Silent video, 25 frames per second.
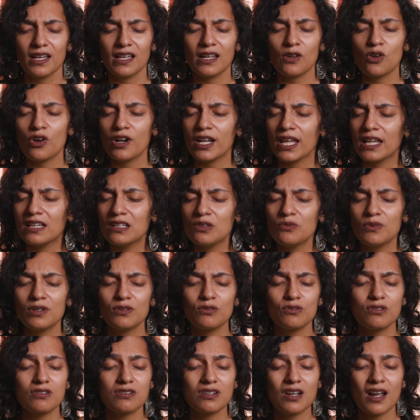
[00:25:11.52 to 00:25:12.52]
Lord,
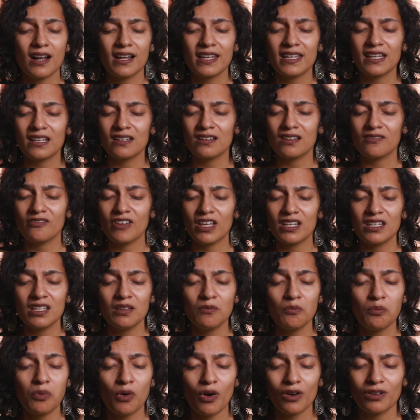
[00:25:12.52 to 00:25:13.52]
anyone who's struggling in a very
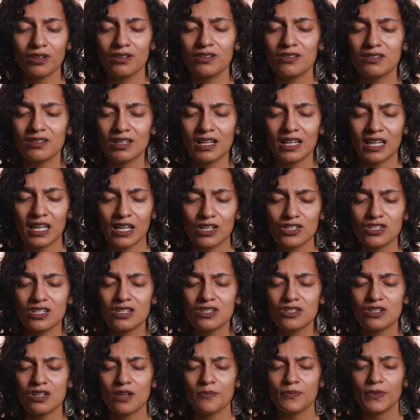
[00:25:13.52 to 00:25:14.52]
important
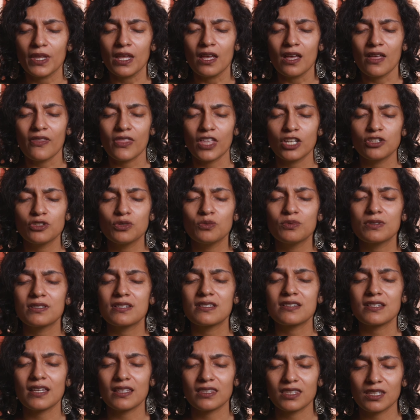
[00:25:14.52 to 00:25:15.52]
relationship, that you would
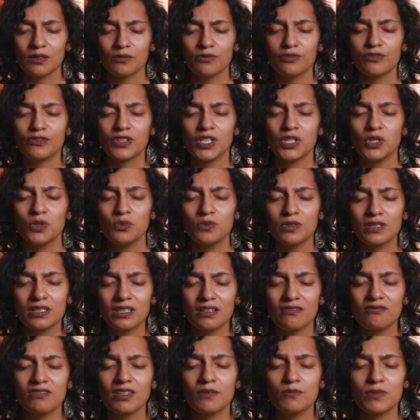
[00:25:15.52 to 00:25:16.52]
set them free. You would
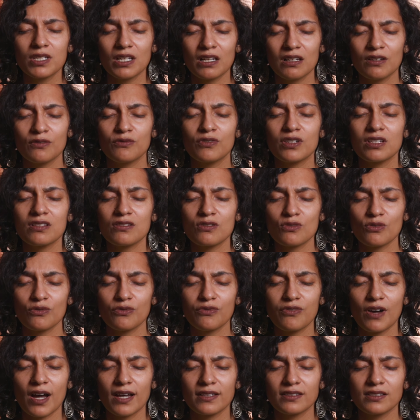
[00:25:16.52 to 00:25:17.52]
give them deliverance, oh
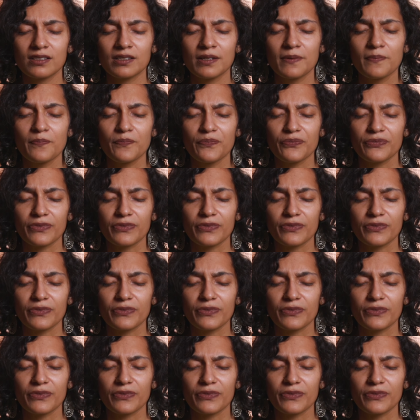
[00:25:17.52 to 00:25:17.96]
Father.